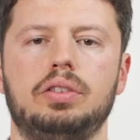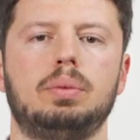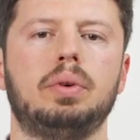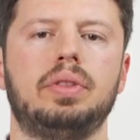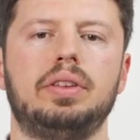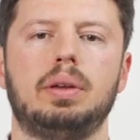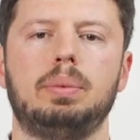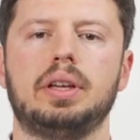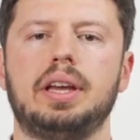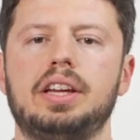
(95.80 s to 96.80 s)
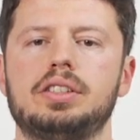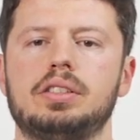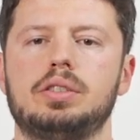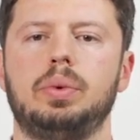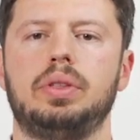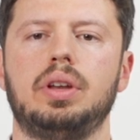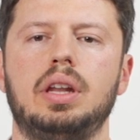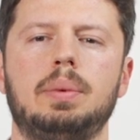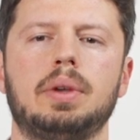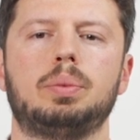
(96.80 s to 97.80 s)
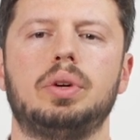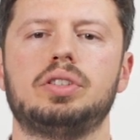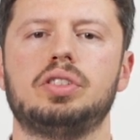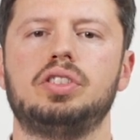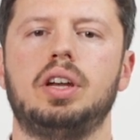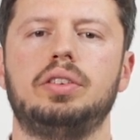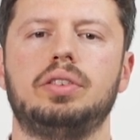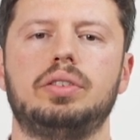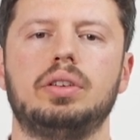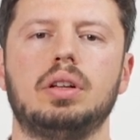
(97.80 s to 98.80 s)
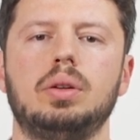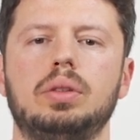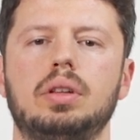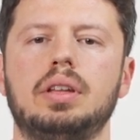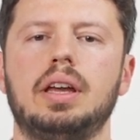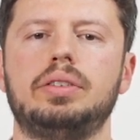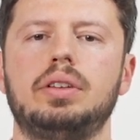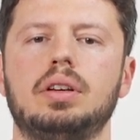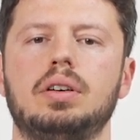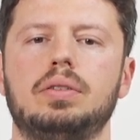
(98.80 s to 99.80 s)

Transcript: Some of these applications with dynamic pressure changes include the testing